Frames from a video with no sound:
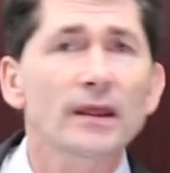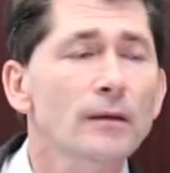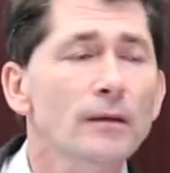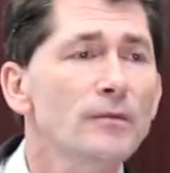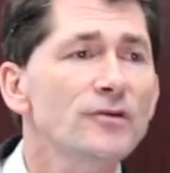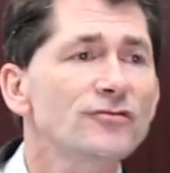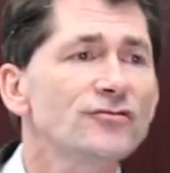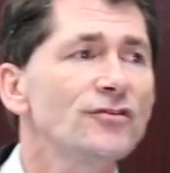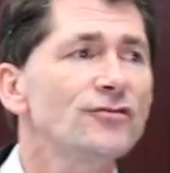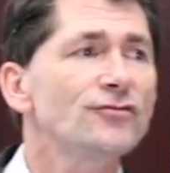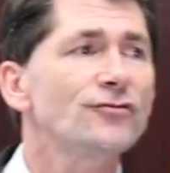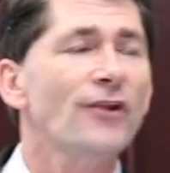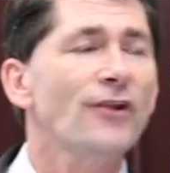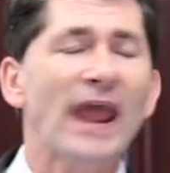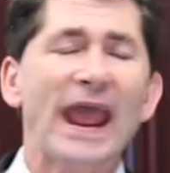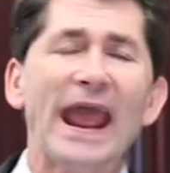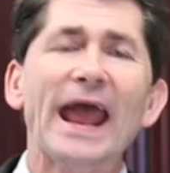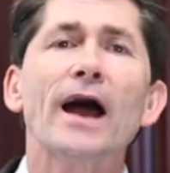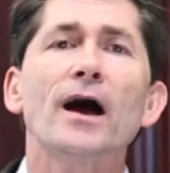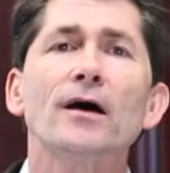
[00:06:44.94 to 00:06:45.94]
Commission should
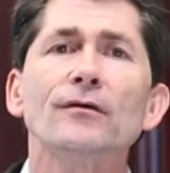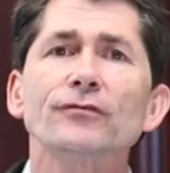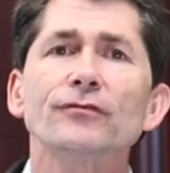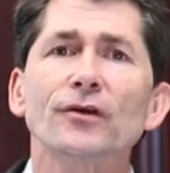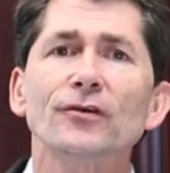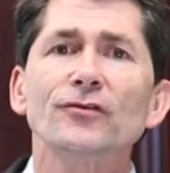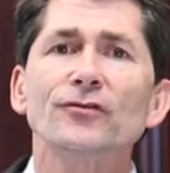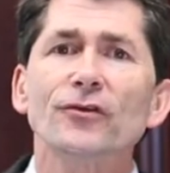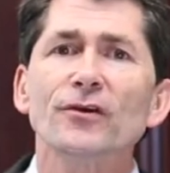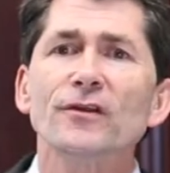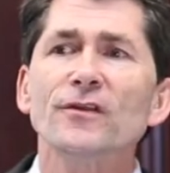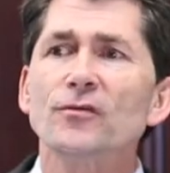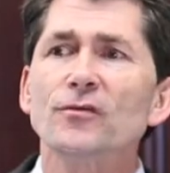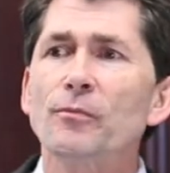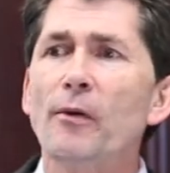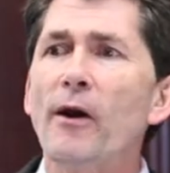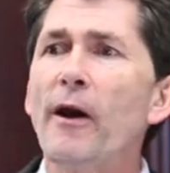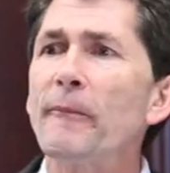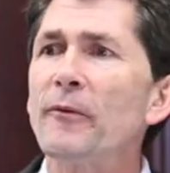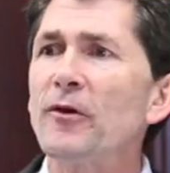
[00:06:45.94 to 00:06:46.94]
have concerning this
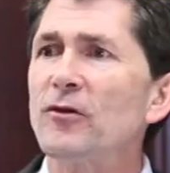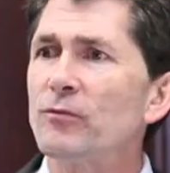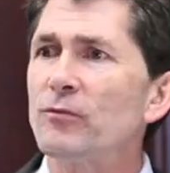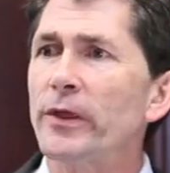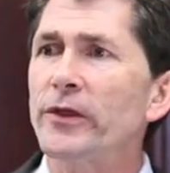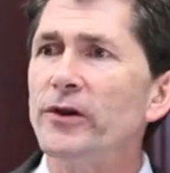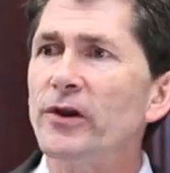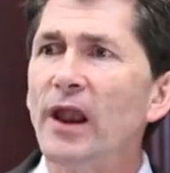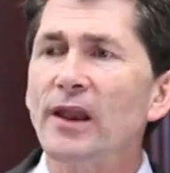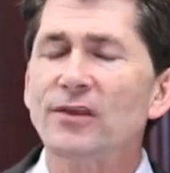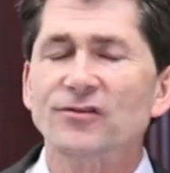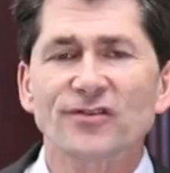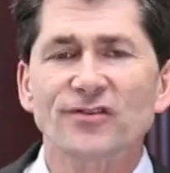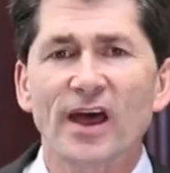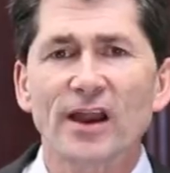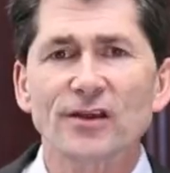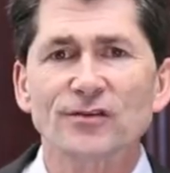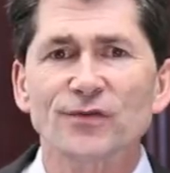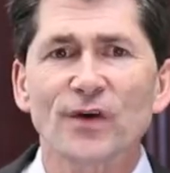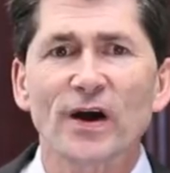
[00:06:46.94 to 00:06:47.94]
property is whether or not it
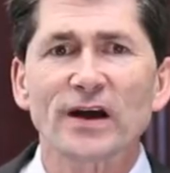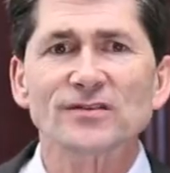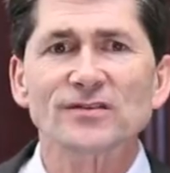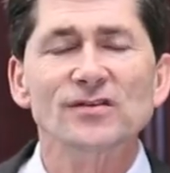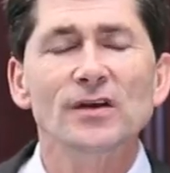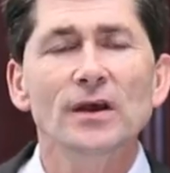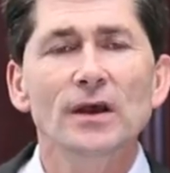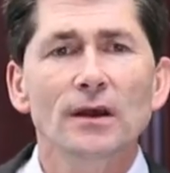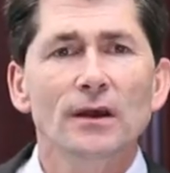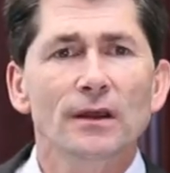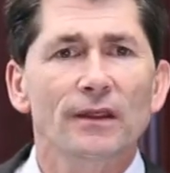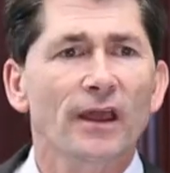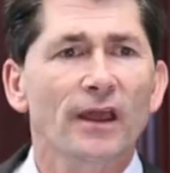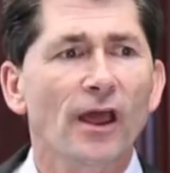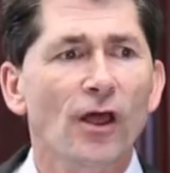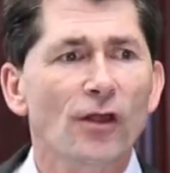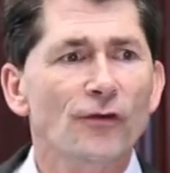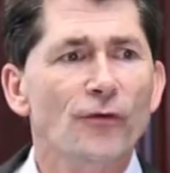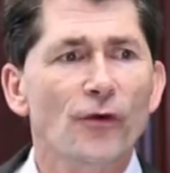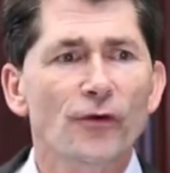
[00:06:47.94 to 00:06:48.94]
satisfies the
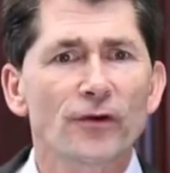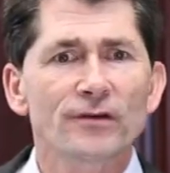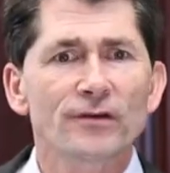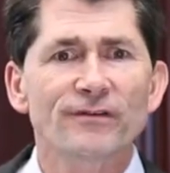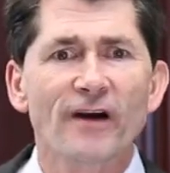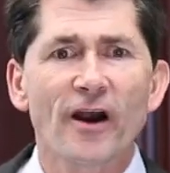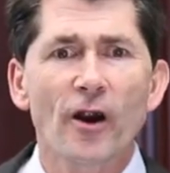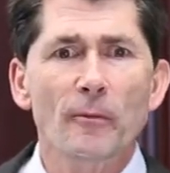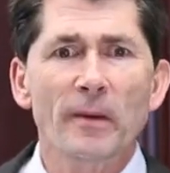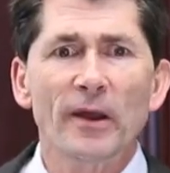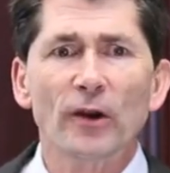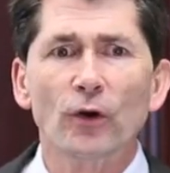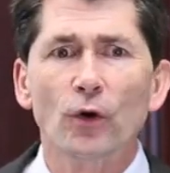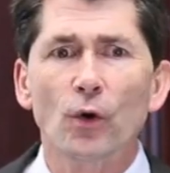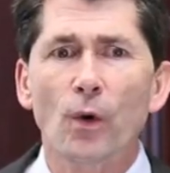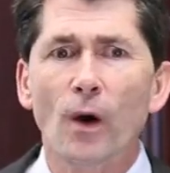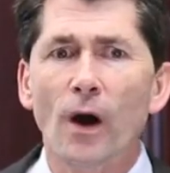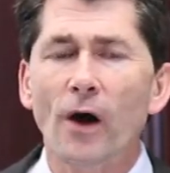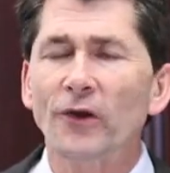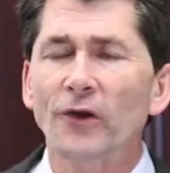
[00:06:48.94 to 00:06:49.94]
California Environmental
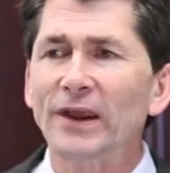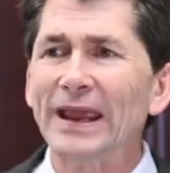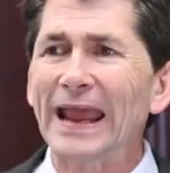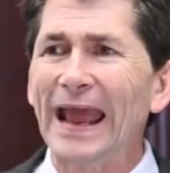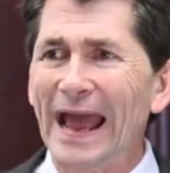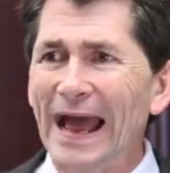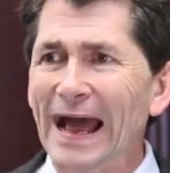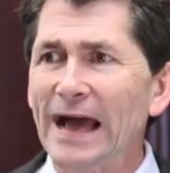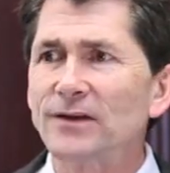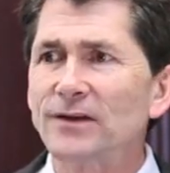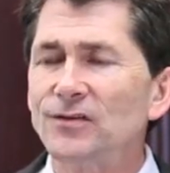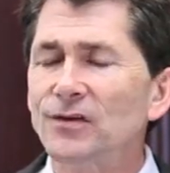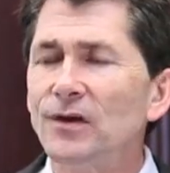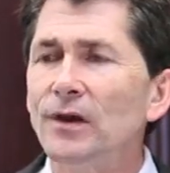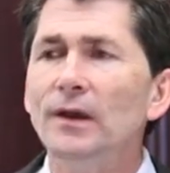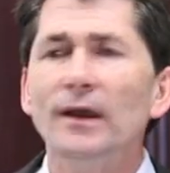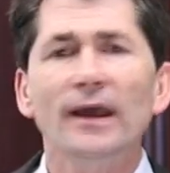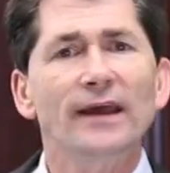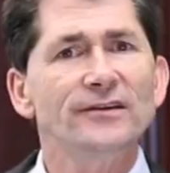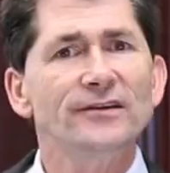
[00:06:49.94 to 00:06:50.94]
Quality Act,
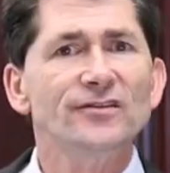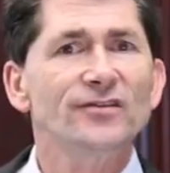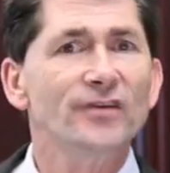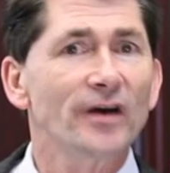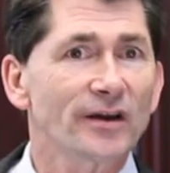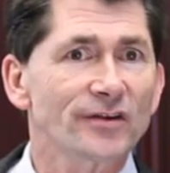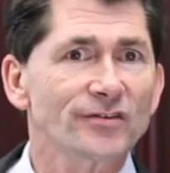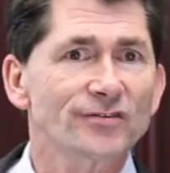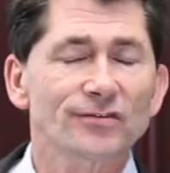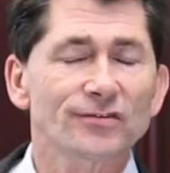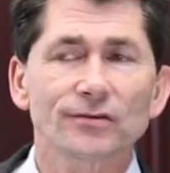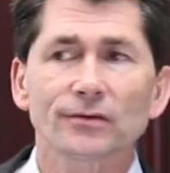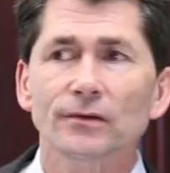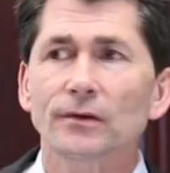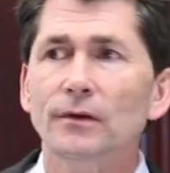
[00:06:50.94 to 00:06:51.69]
and it does.